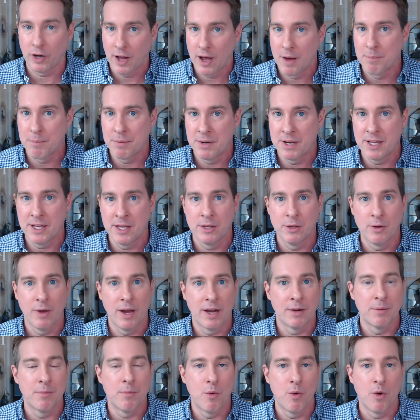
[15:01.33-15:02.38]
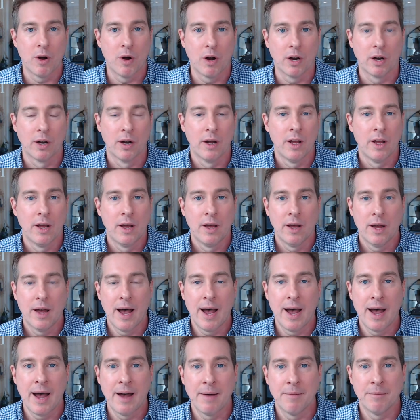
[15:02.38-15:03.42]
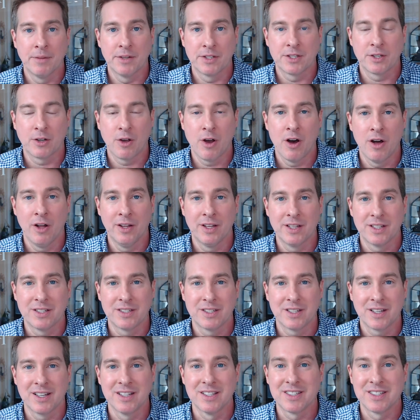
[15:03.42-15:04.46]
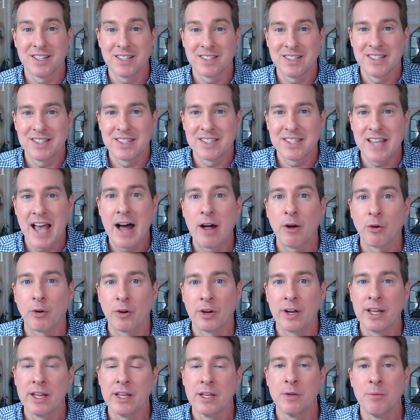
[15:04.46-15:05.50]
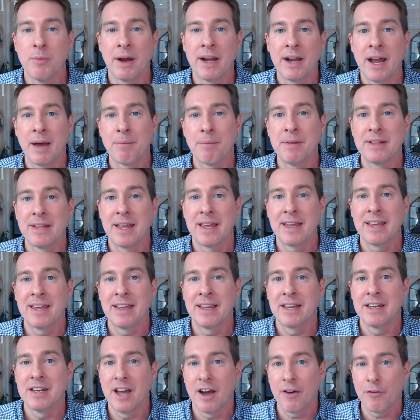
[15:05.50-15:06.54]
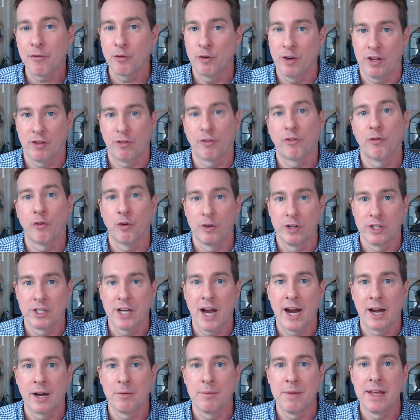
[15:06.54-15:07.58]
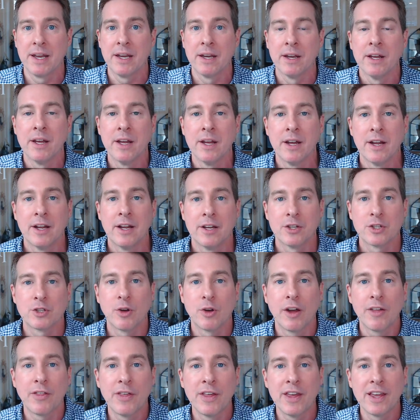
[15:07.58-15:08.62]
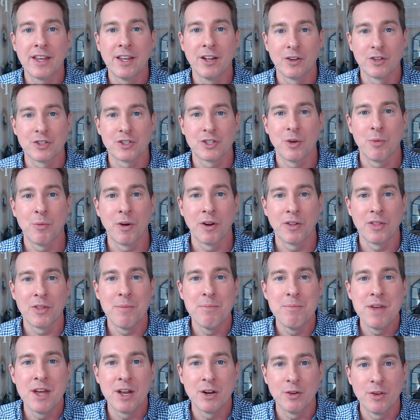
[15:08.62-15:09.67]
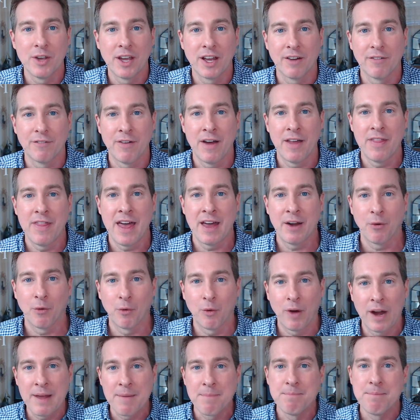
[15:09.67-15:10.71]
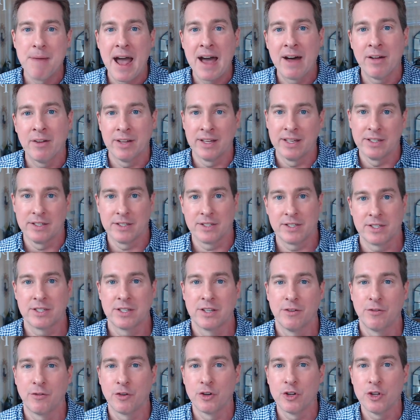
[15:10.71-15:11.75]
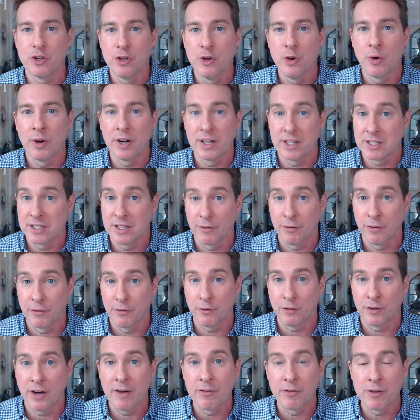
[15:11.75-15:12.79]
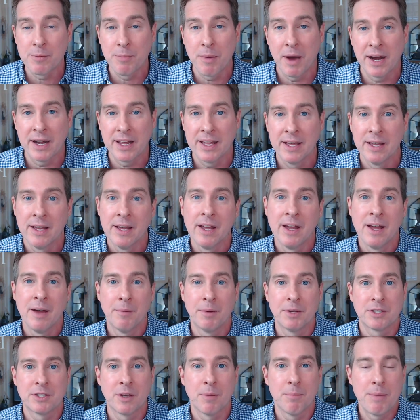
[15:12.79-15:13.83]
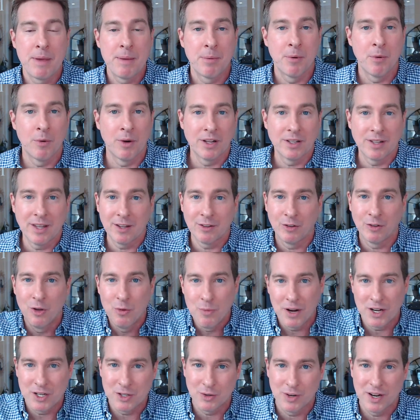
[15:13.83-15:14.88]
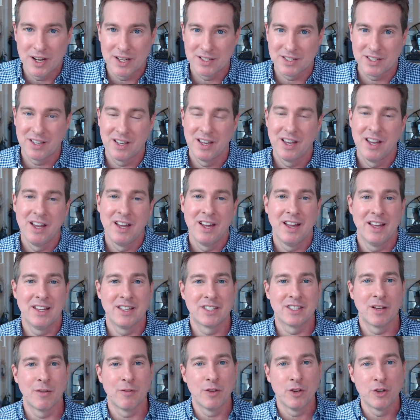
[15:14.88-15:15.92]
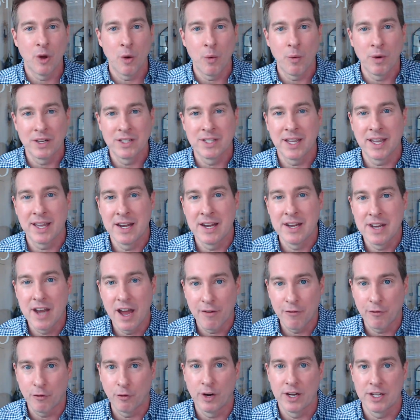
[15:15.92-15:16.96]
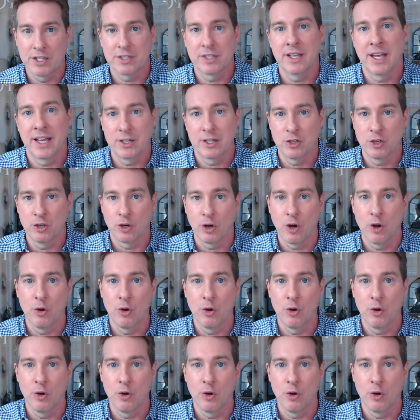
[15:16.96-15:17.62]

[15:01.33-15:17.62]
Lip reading: a company, you had a more, let's call it consistent salary, you might not be taking enough risk for retirement. So I think, you know, somewhere in the middle, you got to find that right balance for you. And it's different for everybody, but some people want to take too much risk and some of you don't want to take enough risk to get to your